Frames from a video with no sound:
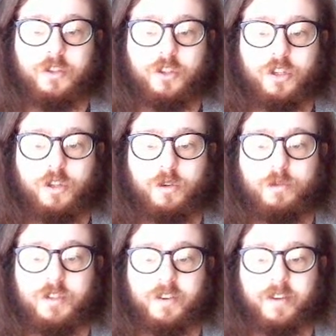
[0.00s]
two
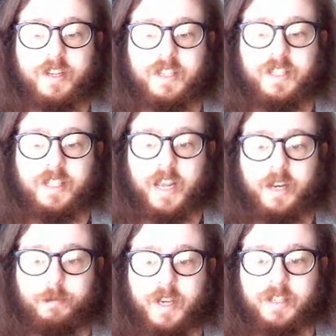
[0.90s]
different
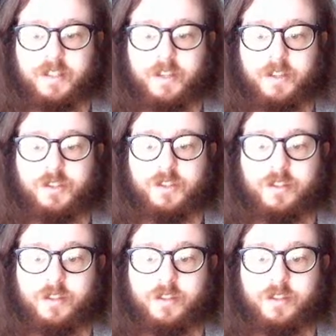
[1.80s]
databases.